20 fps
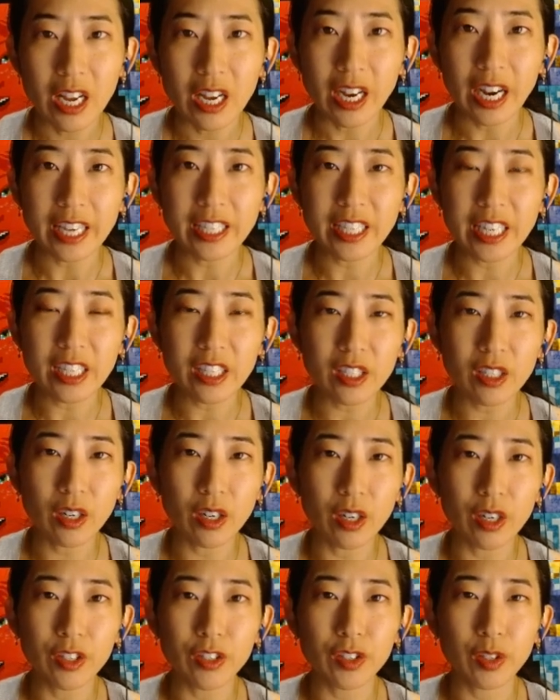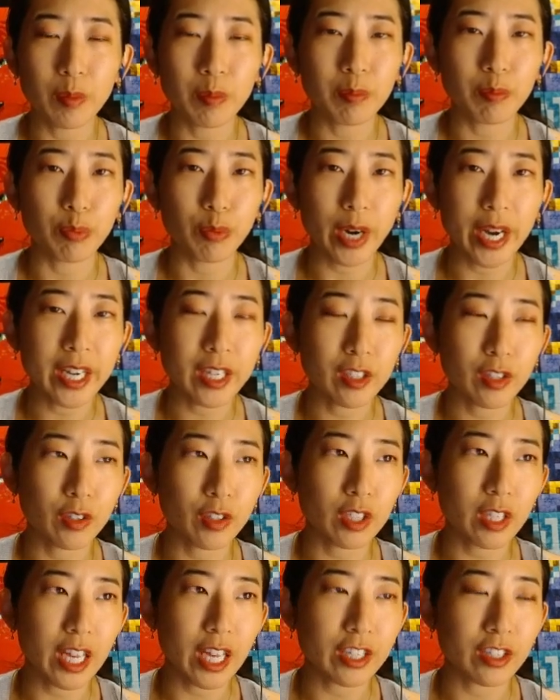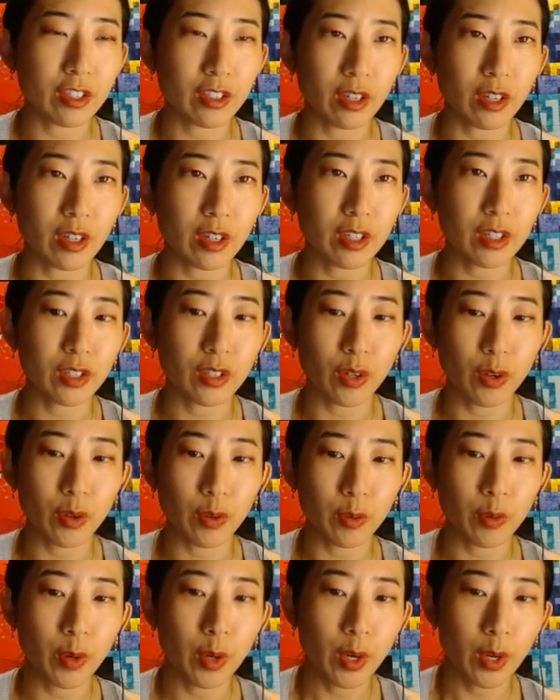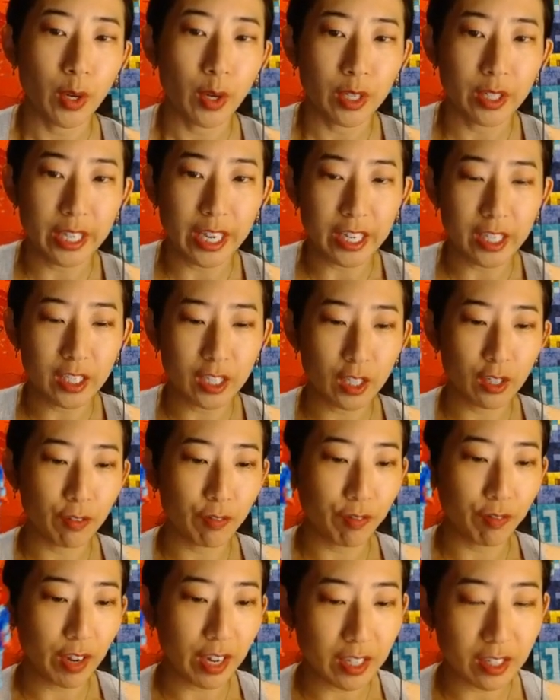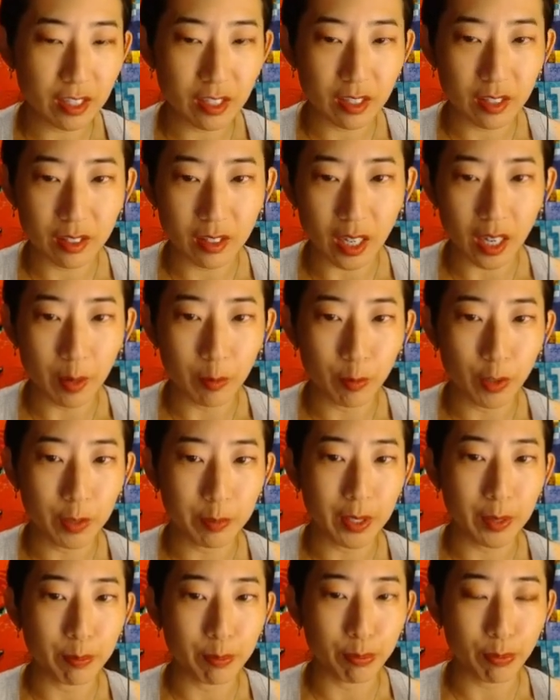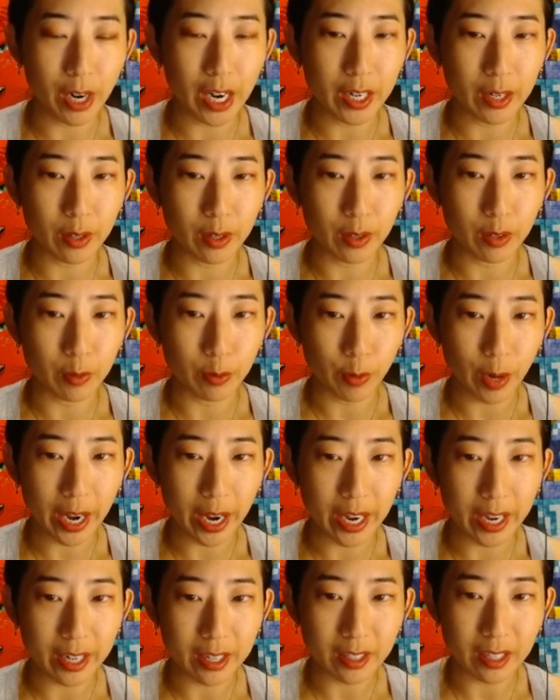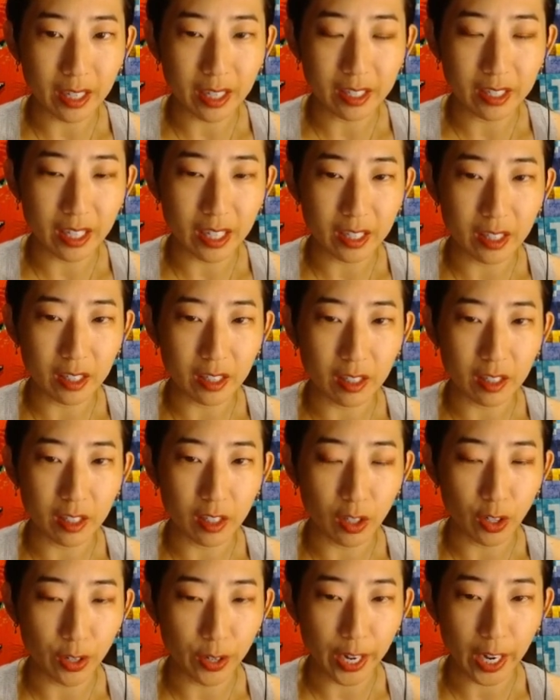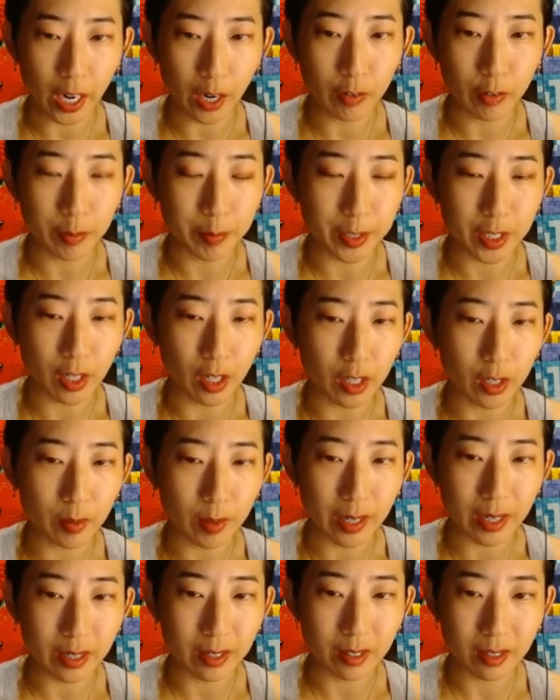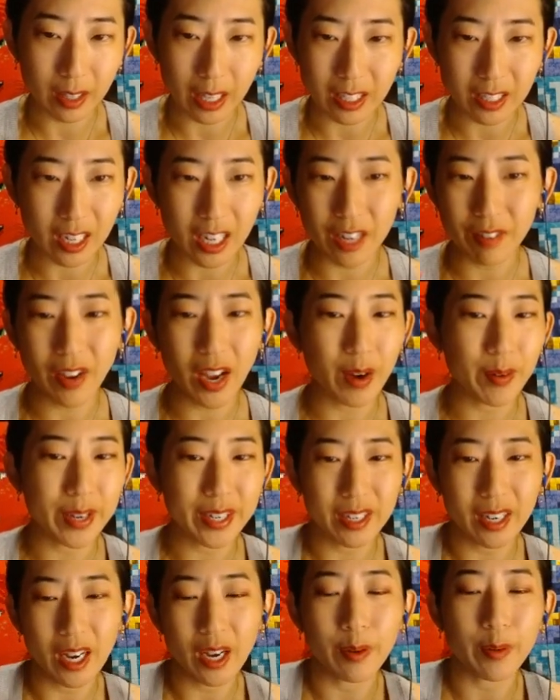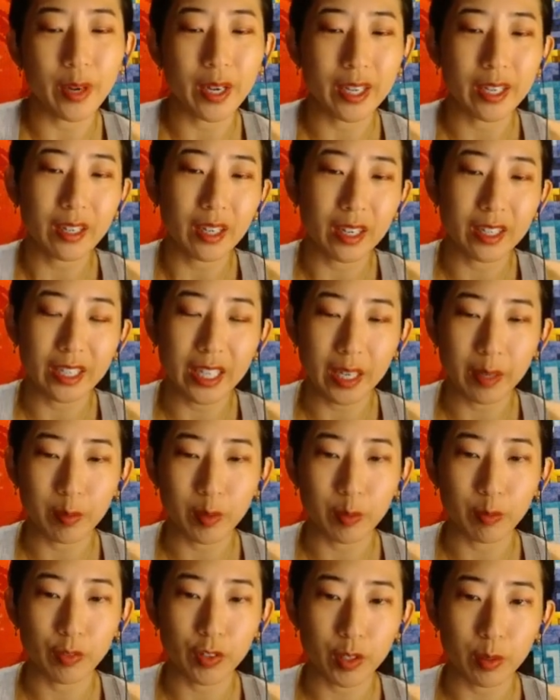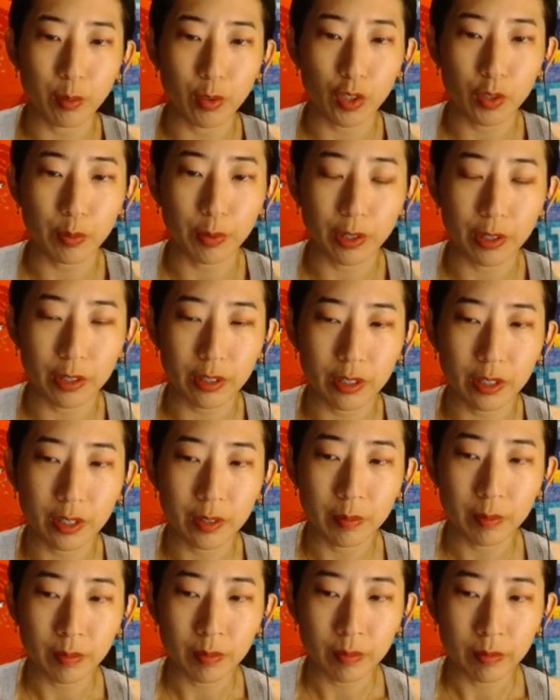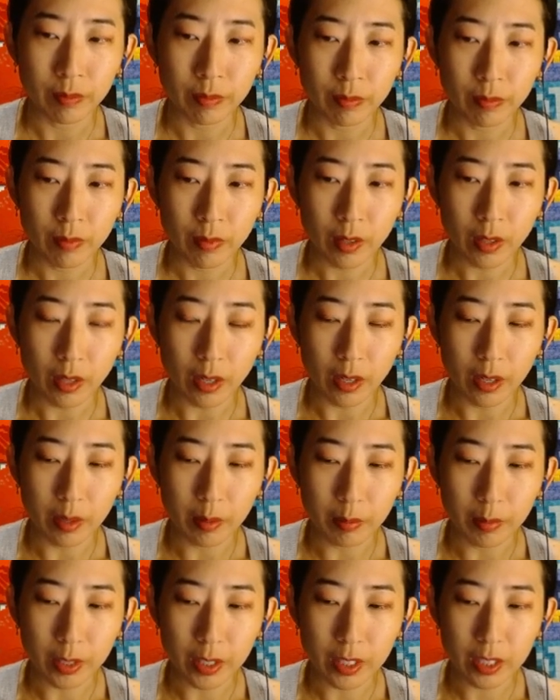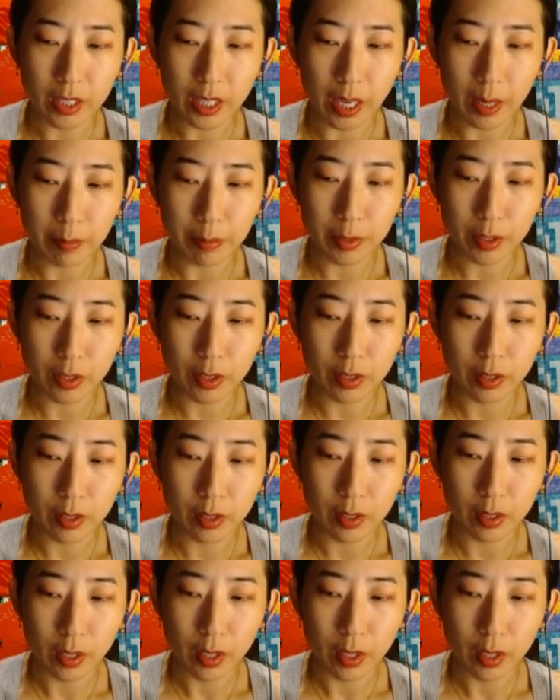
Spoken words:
I tend to call them bright/dark. So Nancy's face would be bright red, and then her hair would be dark red. That's kind of how I name them for the most part. Except